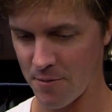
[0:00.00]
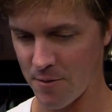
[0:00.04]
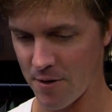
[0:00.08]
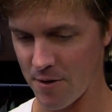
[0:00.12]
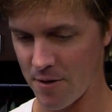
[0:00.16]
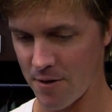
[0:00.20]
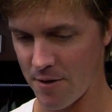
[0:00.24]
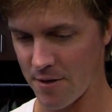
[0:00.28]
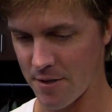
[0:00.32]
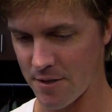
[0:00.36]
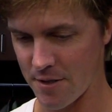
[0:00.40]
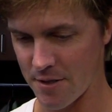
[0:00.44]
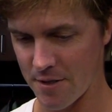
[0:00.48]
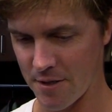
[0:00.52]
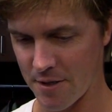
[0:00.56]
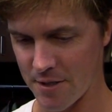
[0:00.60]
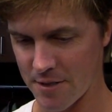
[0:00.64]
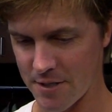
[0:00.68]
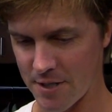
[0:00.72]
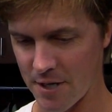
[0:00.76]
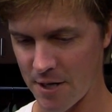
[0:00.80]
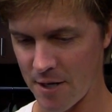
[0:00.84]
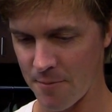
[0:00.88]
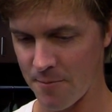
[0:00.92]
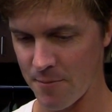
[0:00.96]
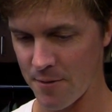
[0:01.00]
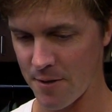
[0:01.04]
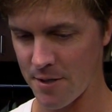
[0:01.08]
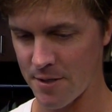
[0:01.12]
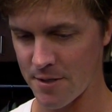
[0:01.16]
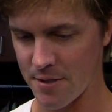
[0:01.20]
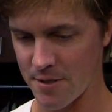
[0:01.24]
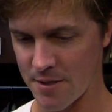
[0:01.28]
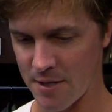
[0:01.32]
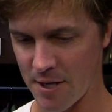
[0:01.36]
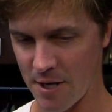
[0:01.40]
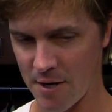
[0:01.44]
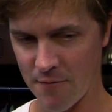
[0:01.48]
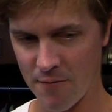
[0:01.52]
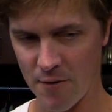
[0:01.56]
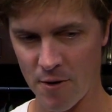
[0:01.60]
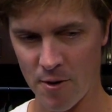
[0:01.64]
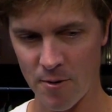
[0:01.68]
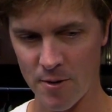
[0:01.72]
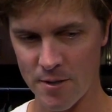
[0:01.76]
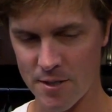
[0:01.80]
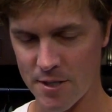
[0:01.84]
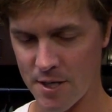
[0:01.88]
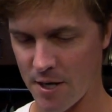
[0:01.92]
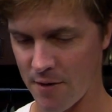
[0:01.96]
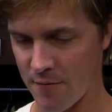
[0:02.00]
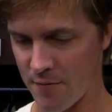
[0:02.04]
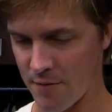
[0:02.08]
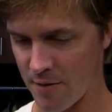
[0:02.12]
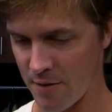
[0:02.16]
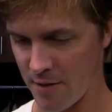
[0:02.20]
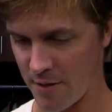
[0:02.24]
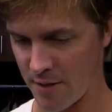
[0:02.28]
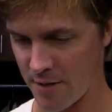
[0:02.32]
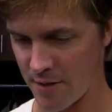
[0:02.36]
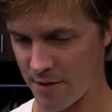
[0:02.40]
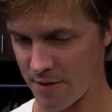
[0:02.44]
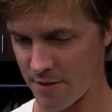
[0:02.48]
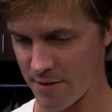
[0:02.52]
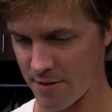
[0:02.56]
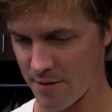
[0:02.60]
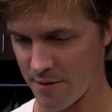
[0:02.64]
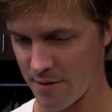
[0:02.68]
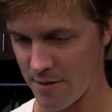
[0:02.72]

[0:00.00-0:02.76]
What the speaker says: where the setup is instead of always having to, like,